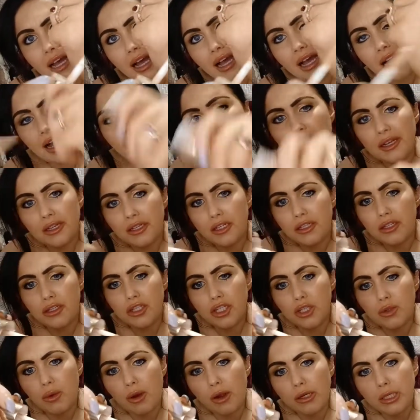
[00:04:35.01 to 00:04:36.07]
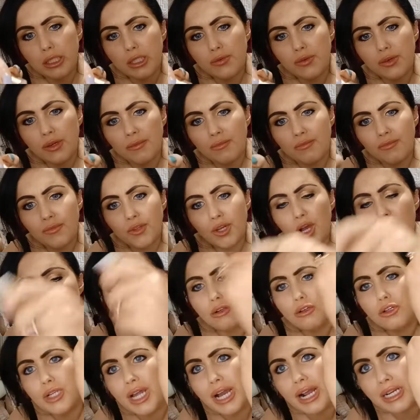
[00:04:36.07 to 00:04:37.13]
and the swatch of it, the
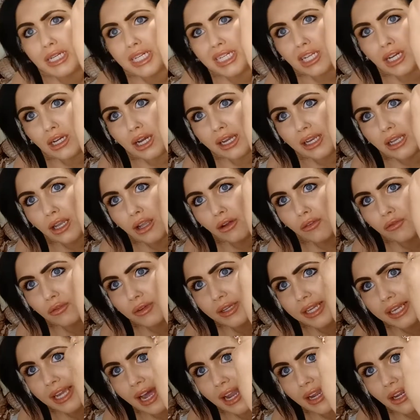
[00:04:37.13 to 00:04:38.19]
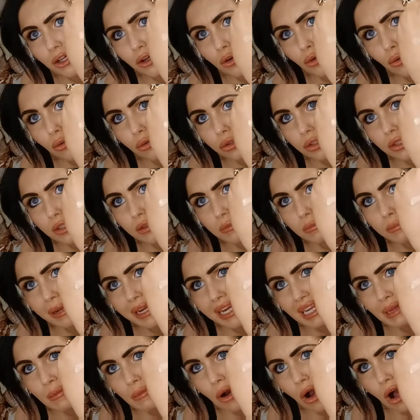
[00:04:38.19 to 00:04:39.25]
color is actually like a lovely kind of golden
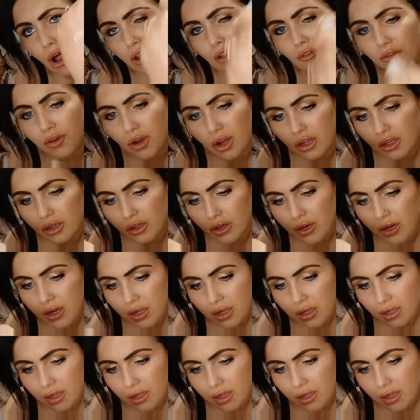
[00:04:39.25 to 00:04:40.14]
medium olive color,